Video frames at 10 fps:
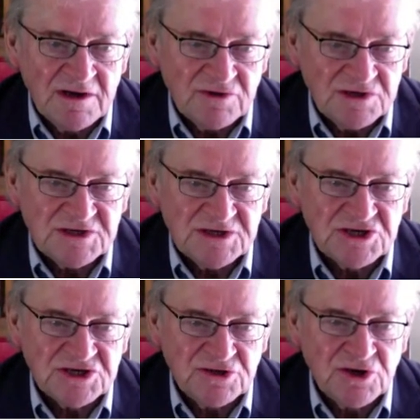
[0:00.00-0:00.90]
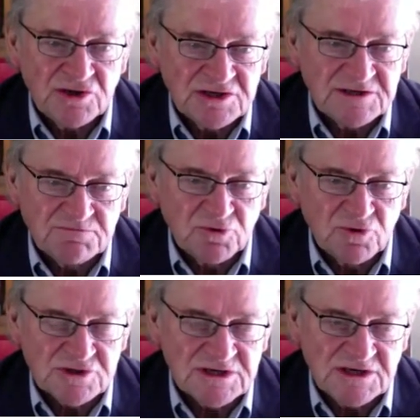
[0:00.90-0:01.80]
this issue, this
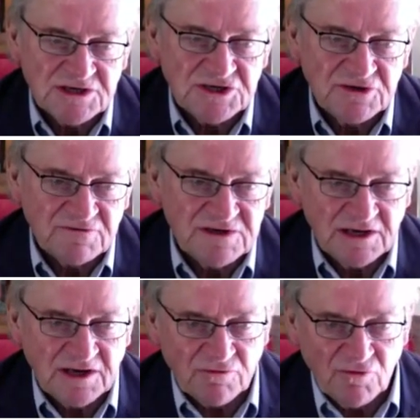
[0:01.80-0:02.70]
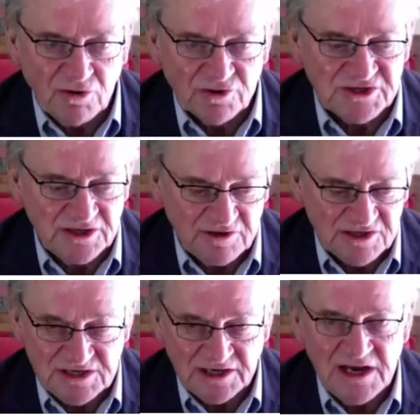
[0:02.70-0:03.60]
important issue of taking roles
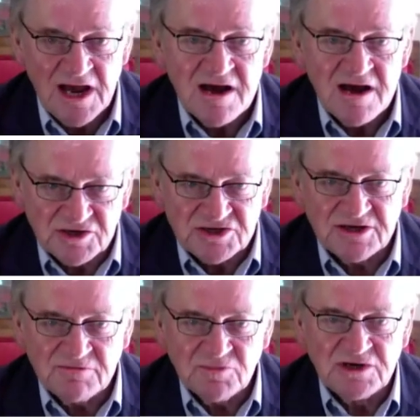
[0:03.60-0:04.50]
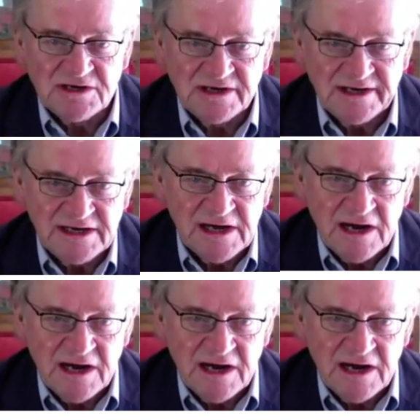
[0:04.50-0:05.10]
seriously. And similarly,